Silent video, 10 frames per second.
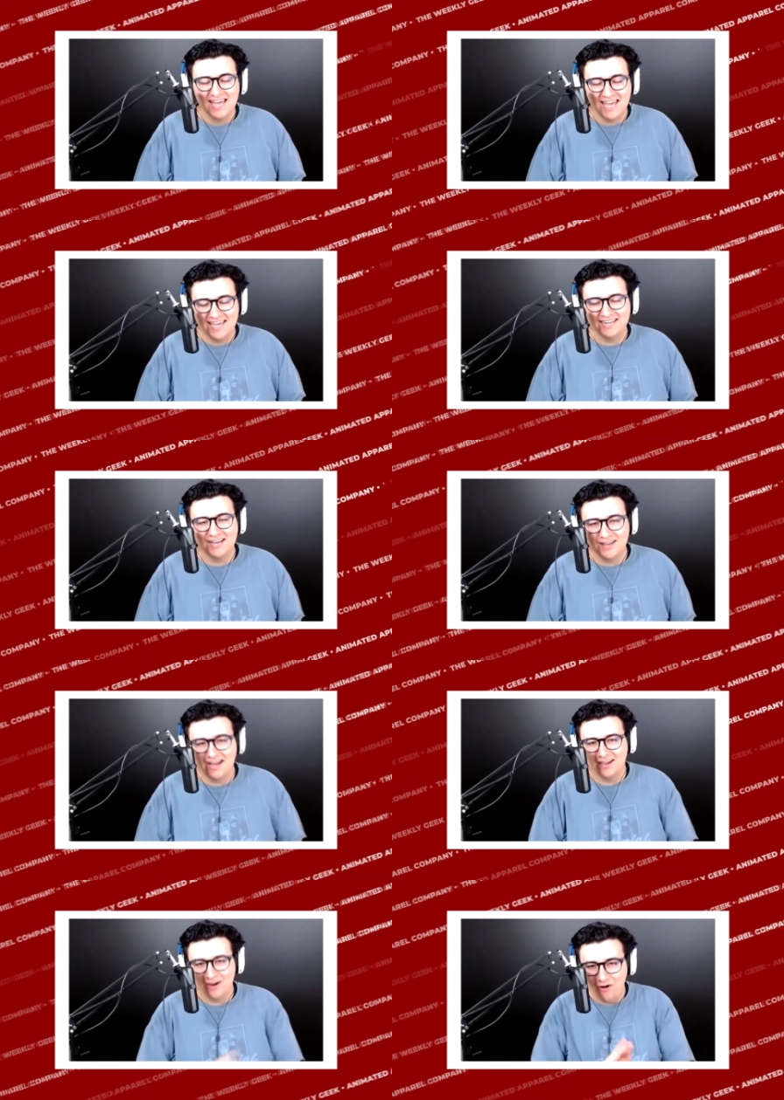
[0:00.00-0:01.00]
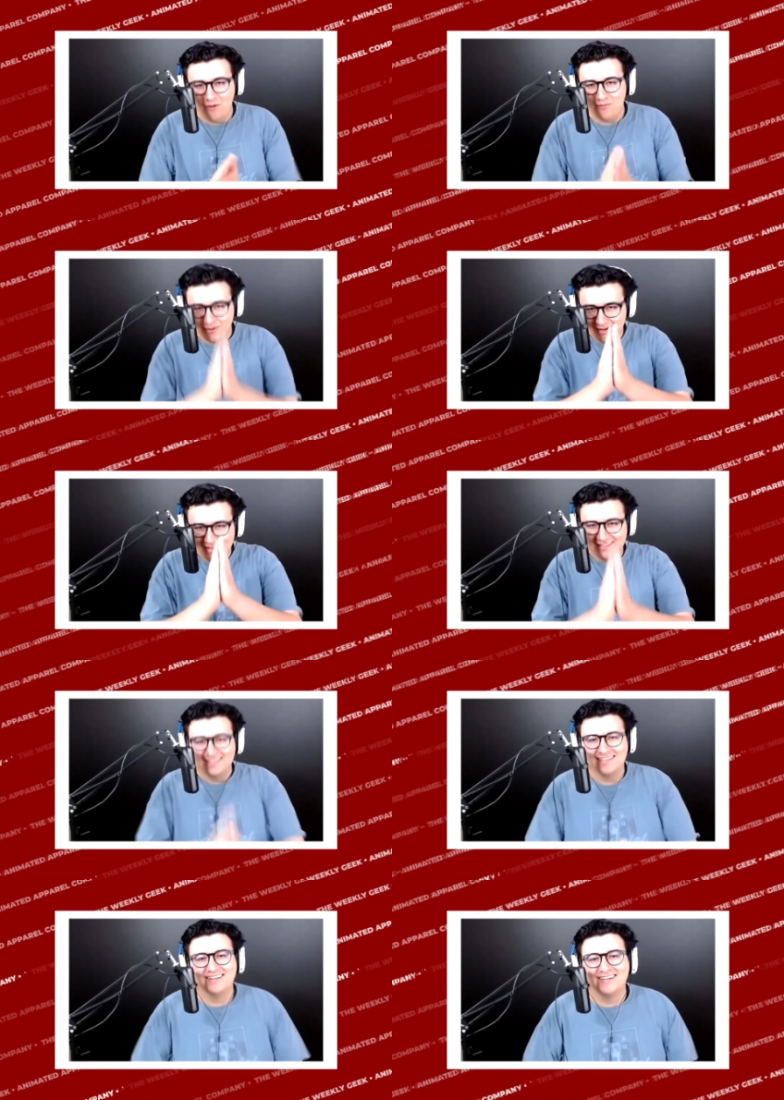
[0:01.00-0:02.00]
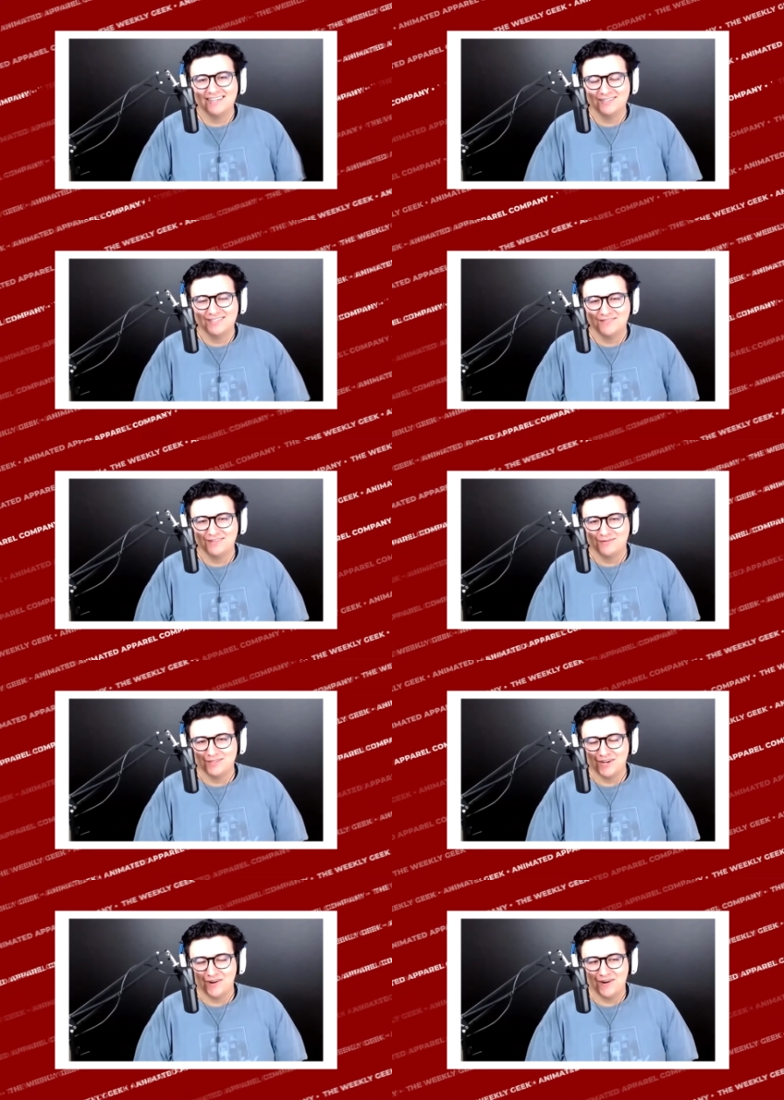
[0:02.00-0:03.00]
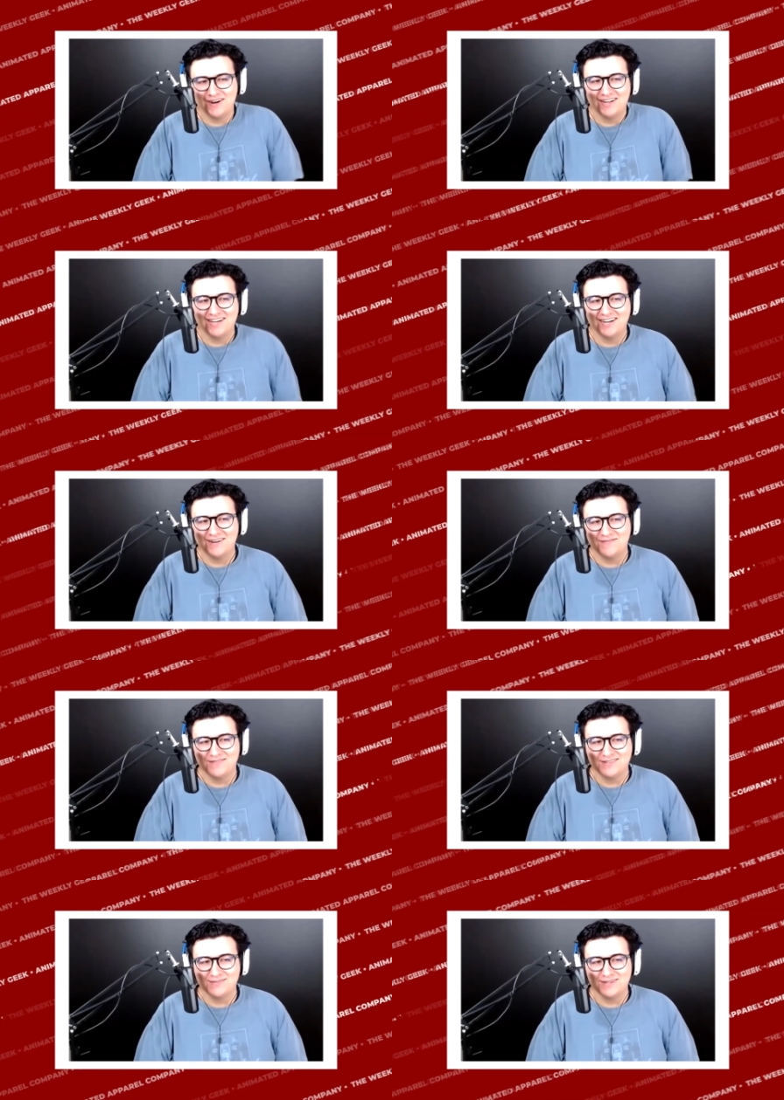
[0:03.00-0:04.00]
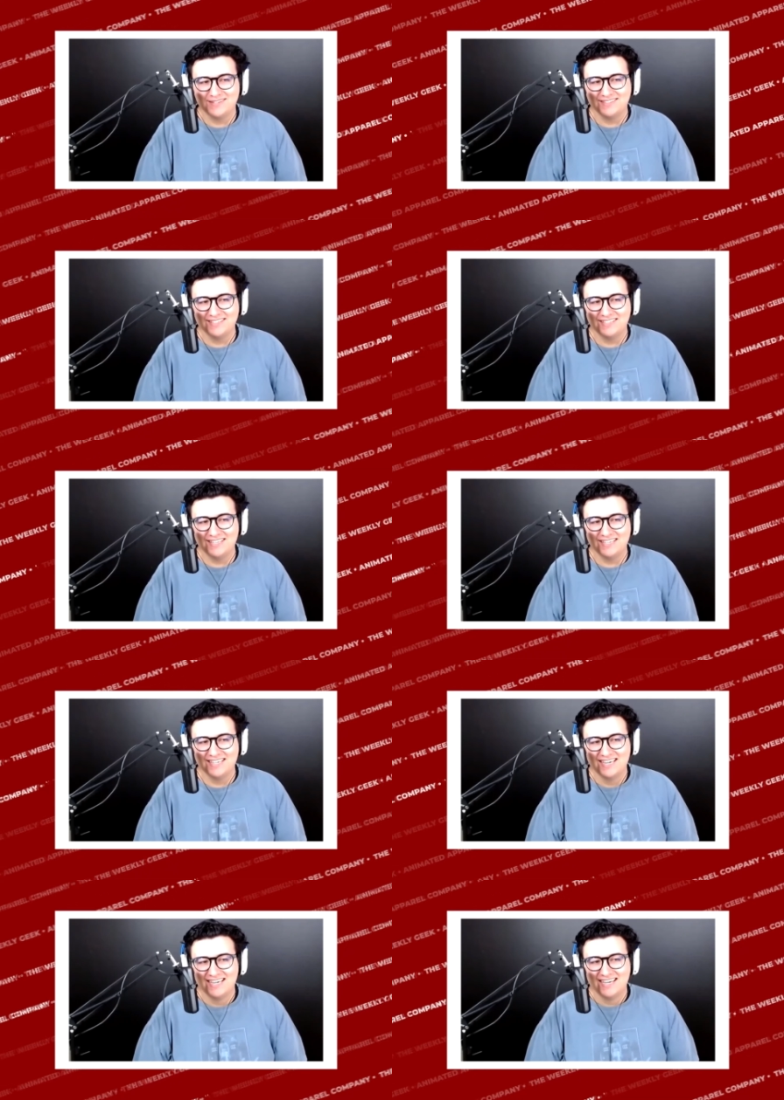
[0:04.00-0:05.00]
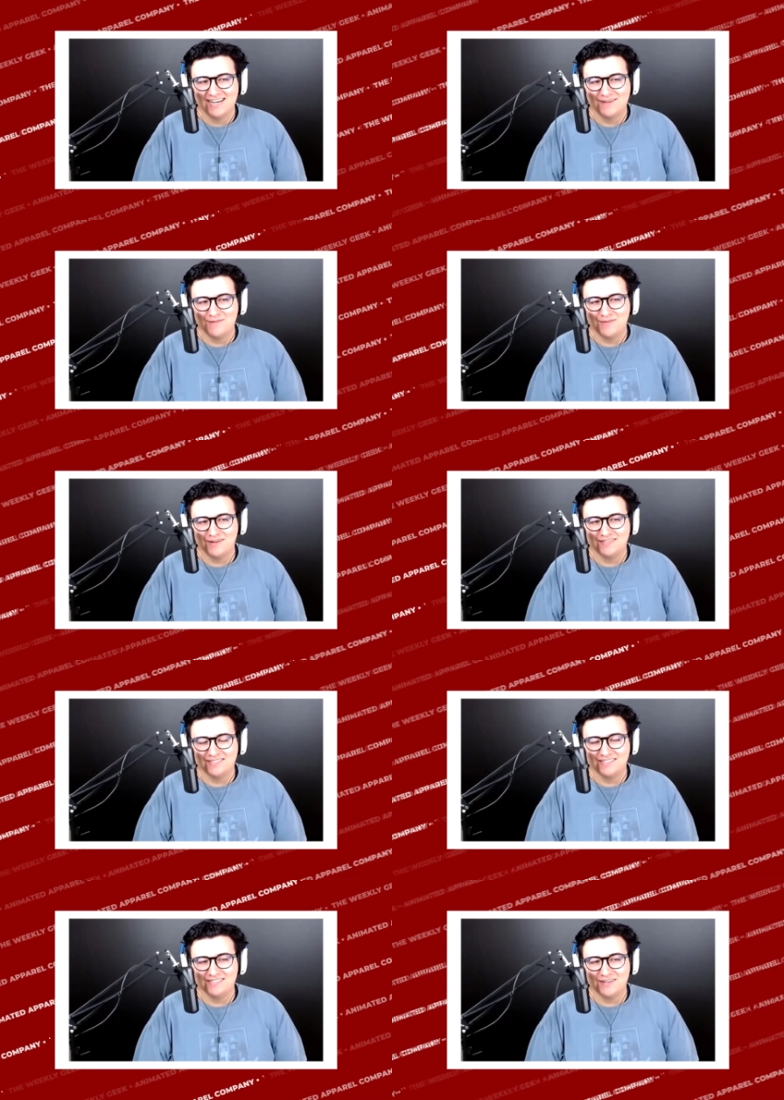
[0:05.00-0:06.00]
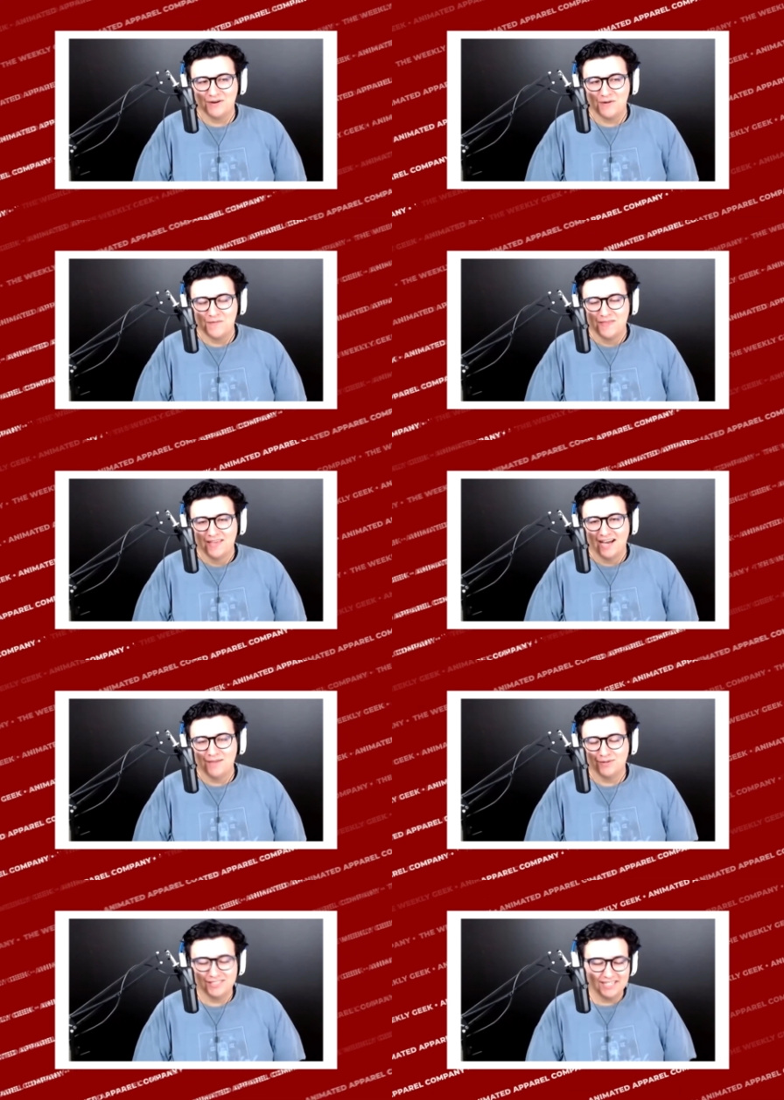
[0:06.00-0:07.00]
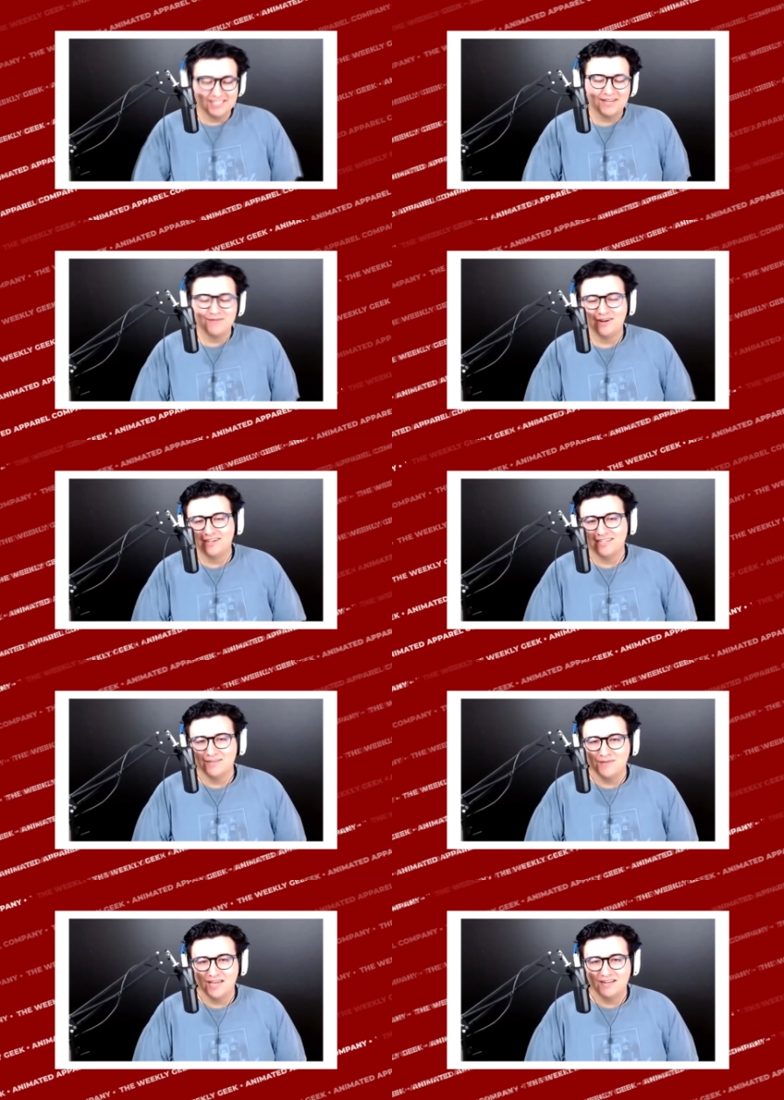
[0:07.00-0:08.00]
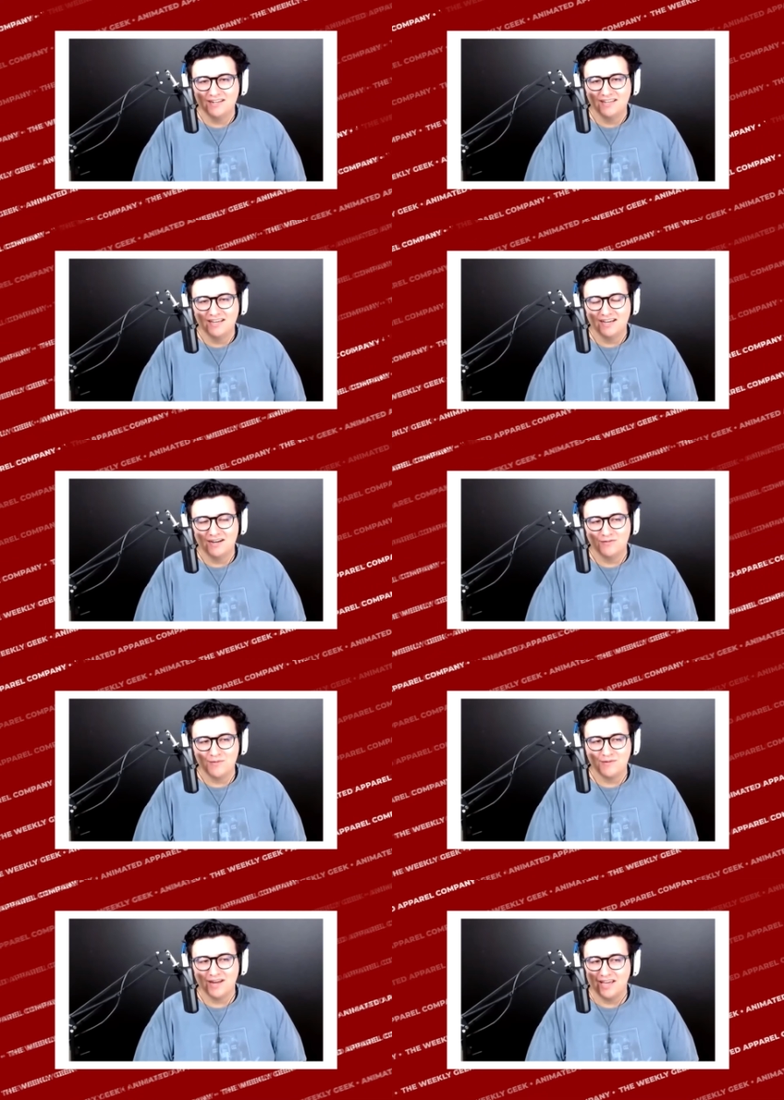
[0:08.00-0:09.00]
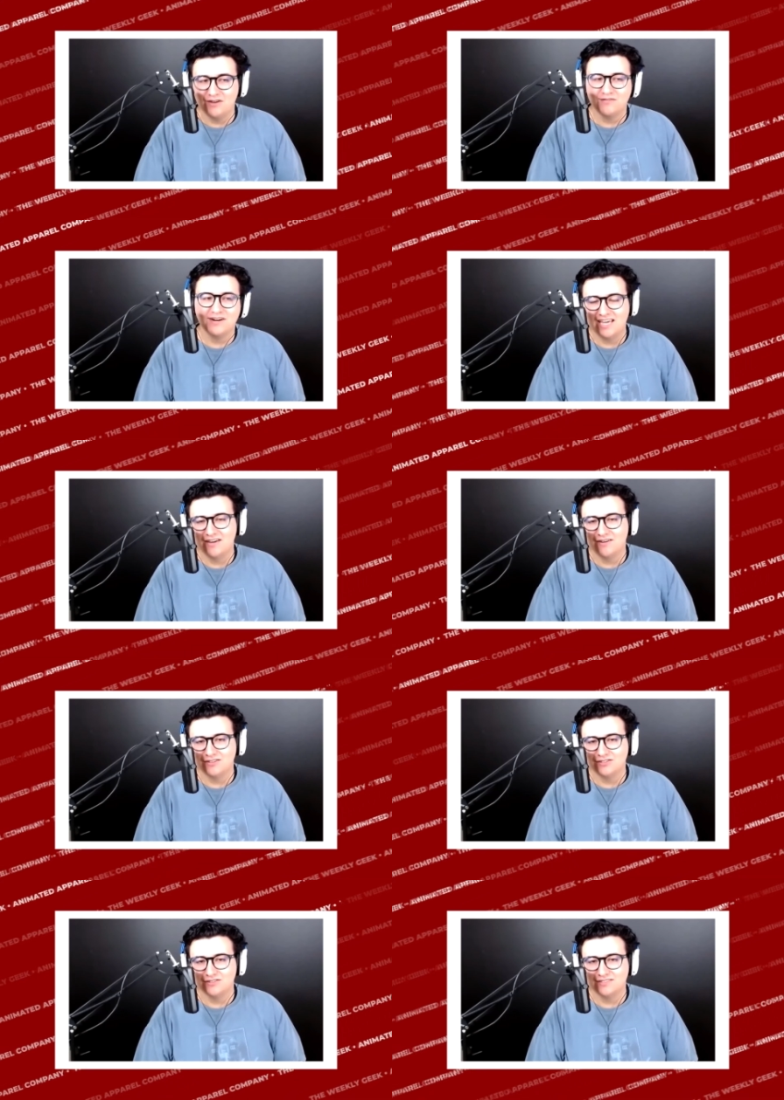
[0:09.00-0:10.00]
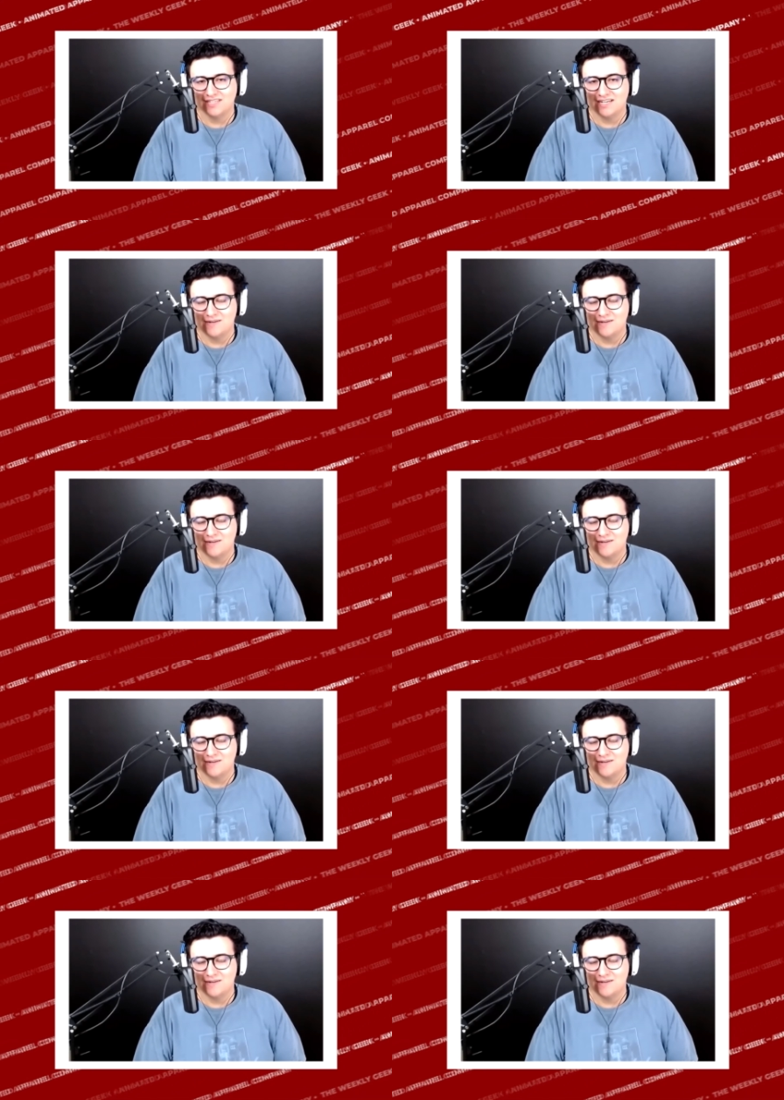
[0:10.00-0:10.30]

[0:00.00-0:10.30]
And I hope that he'll definitely return for some Weekly Geek appearances. So I appreciate you coming on again, man. Remember to head over to HeyArcher's